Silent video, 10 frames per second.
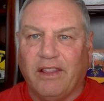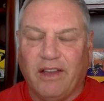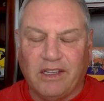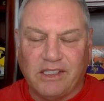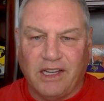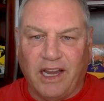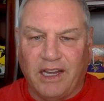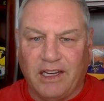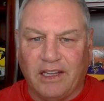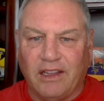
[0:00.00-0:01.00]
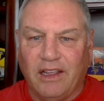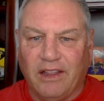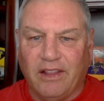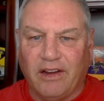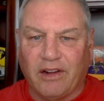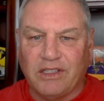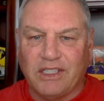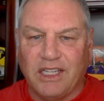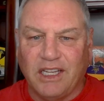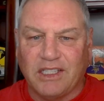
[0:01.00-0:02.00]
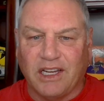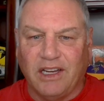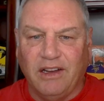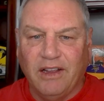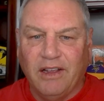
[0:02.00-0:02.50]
thus ending their season.